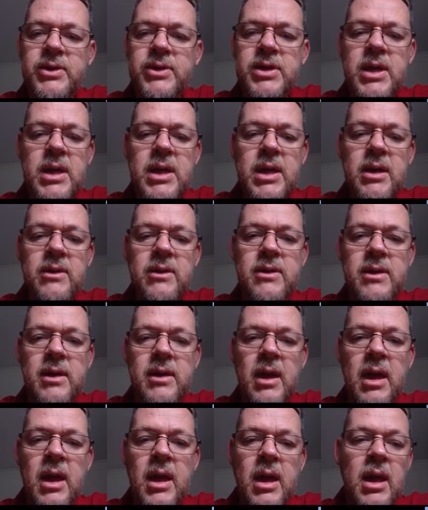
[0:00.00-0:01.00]
sheets.
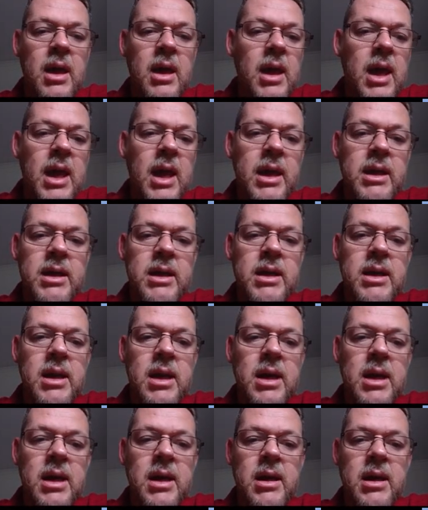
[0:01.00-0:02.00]
And
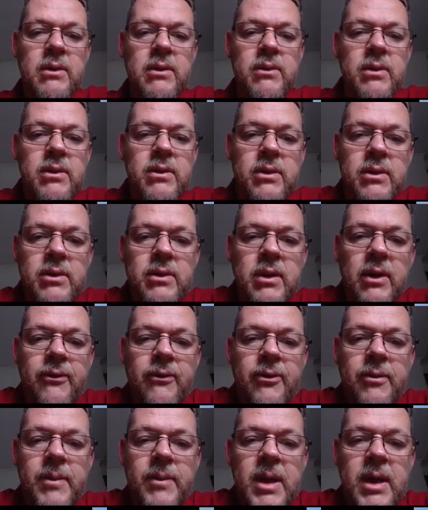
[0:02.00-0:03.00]
so
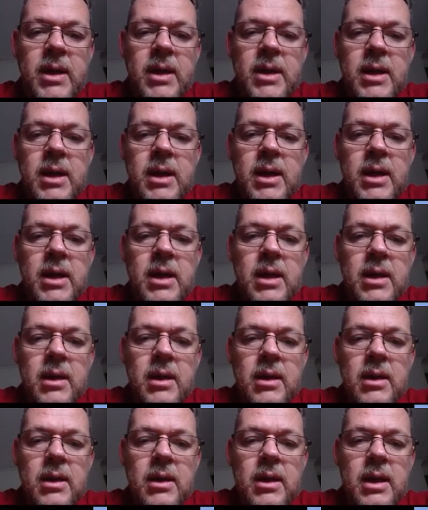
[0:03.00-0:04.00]
from here to here
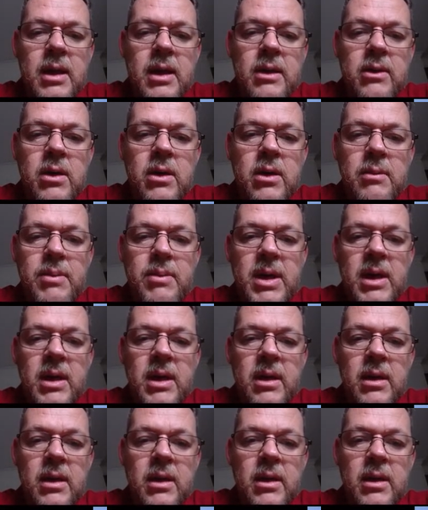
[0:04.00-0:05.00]
is going to
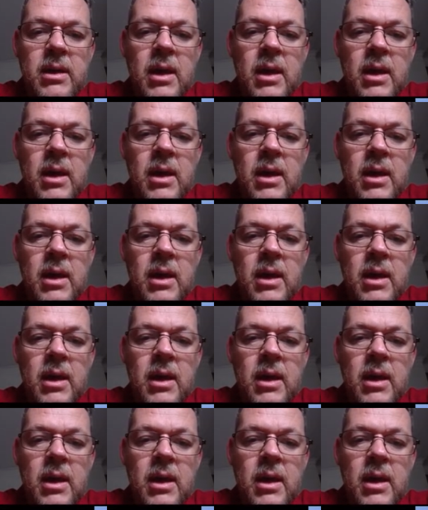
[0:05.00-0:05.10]
be